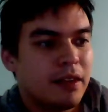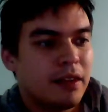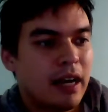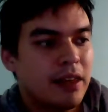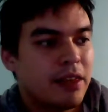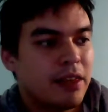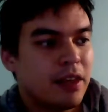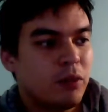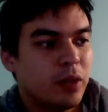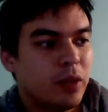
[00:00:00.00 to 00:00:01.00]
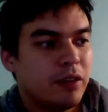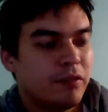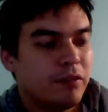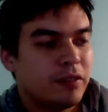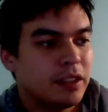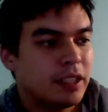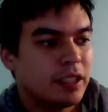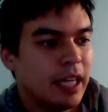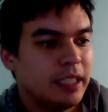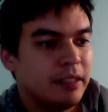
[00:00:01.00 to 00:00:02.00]
think we've
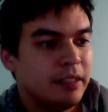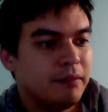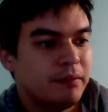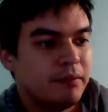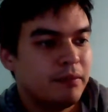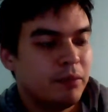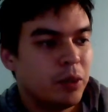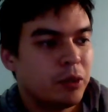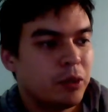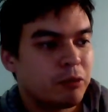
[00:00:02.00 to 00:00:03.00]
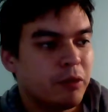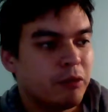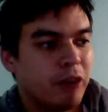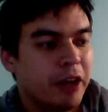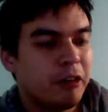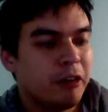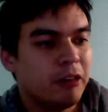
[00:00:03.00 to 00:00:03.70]
decided we're going to regularly